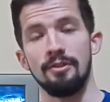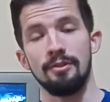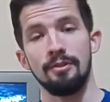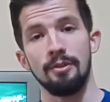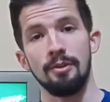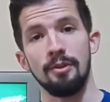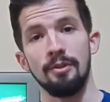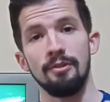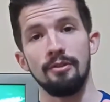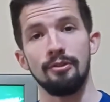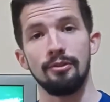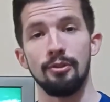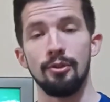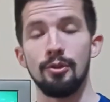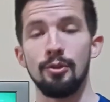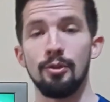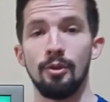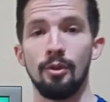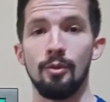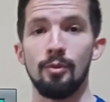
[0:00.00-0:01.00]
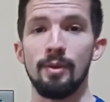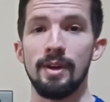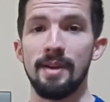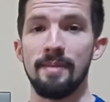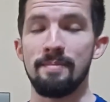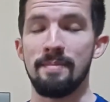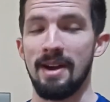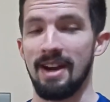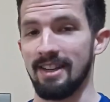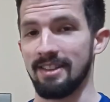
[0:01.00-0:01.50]
for full or
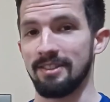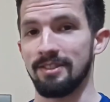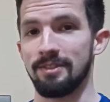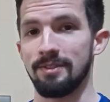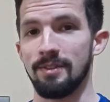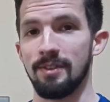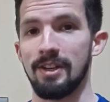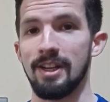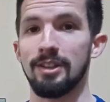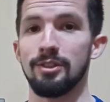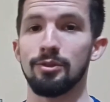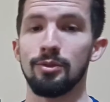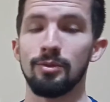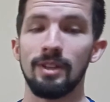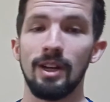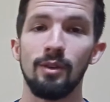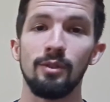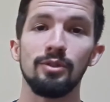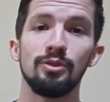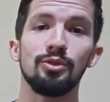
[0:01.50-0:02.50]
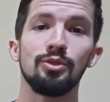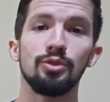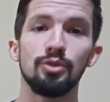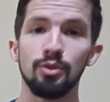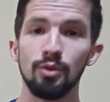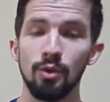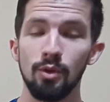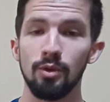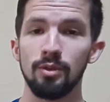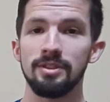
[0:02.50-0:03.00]
wing backs. Okay, so now it's
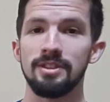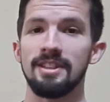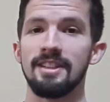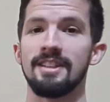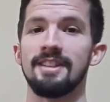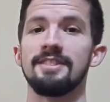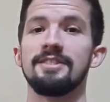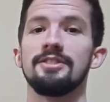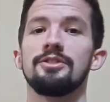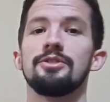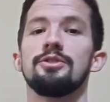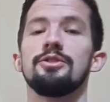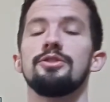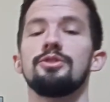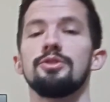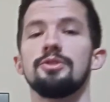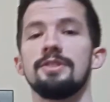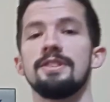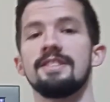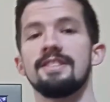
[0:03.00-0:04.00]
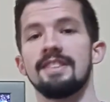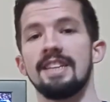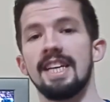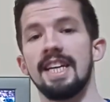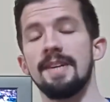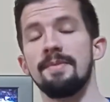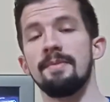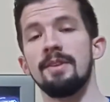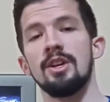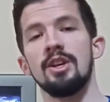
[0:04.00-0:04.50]
your turn to do the
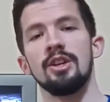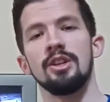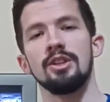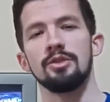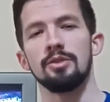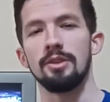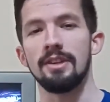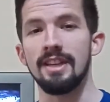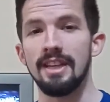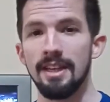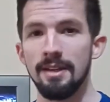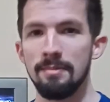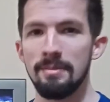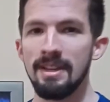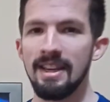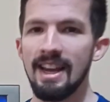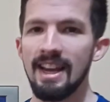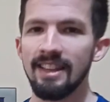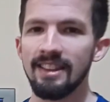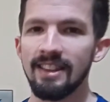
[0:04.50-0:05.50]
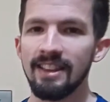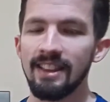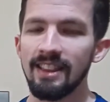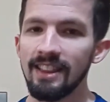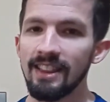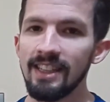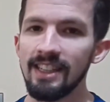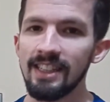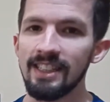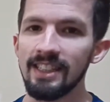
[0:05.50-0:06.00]
same. So give me at
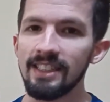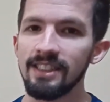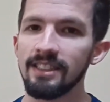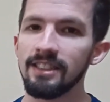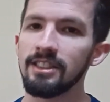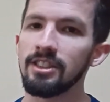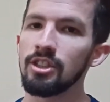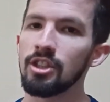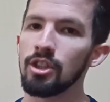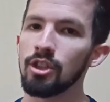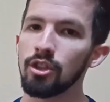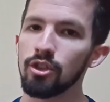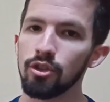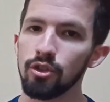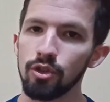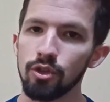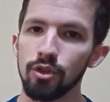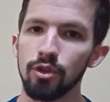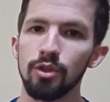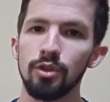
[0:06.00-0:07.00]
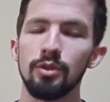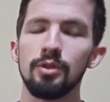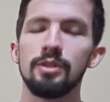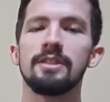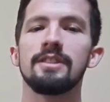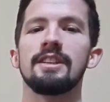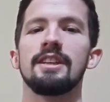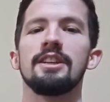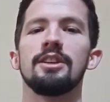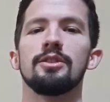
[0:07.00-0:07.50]
least 2
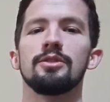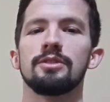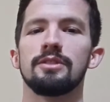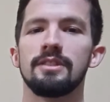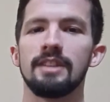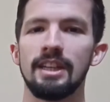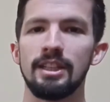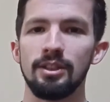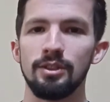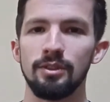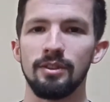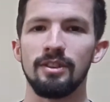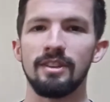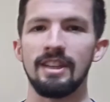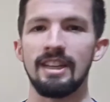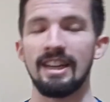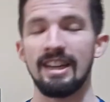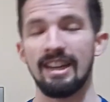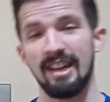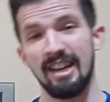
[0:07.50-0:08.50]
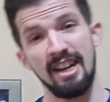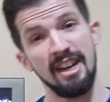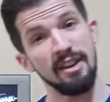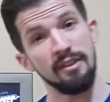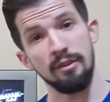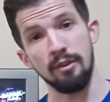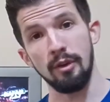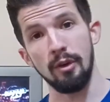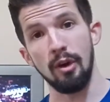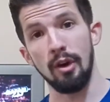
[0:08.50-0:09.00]
skills that you think I
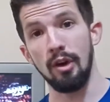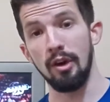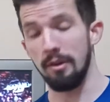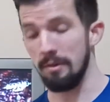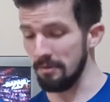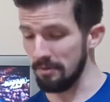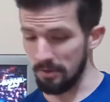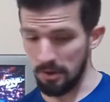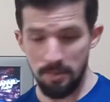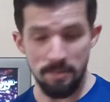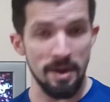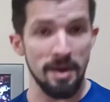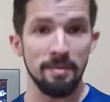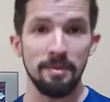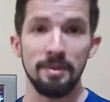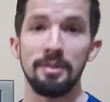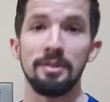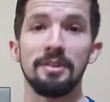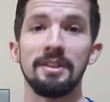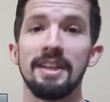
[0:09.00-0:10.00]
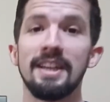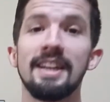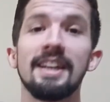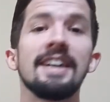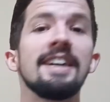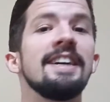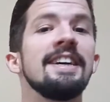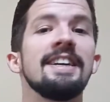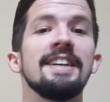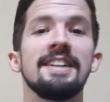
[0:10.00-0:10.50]
forgot, or maybe you think
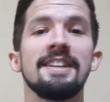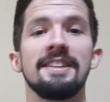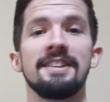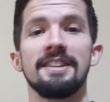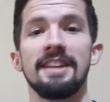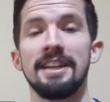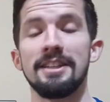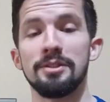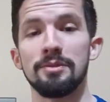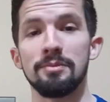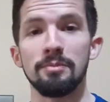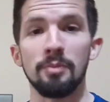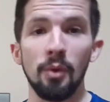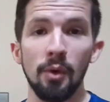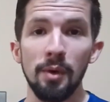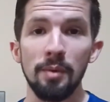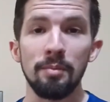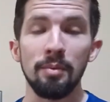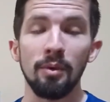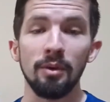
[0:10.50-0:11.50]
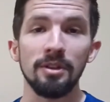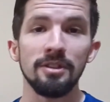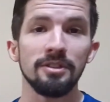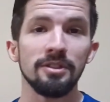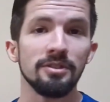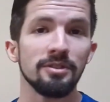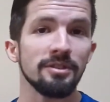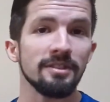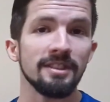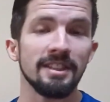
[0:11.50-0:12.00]
that is more important
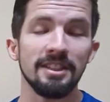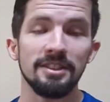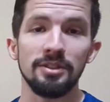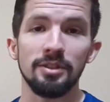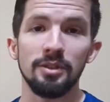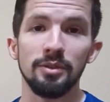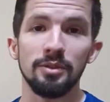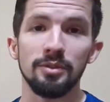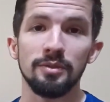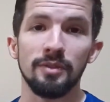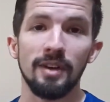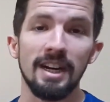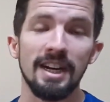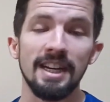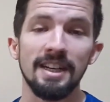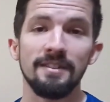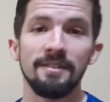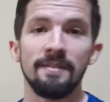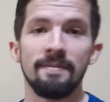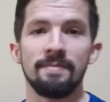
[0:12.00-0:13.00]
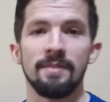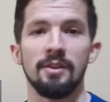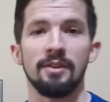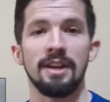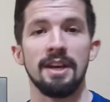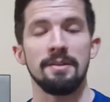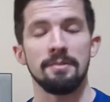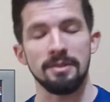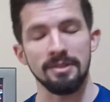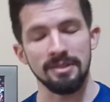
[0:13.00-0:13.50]
than those 5.
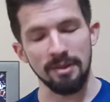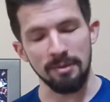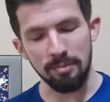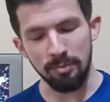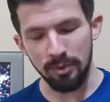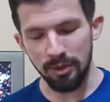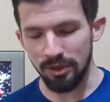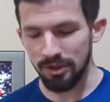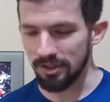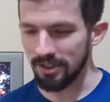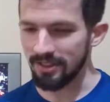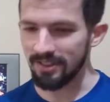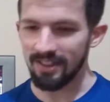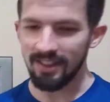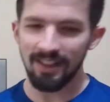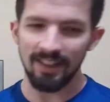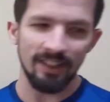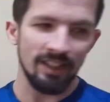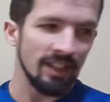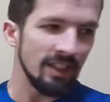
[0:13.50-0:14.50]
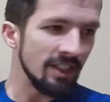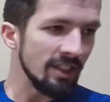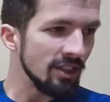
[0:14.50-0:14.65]
Okay, because I'm pretty sure there are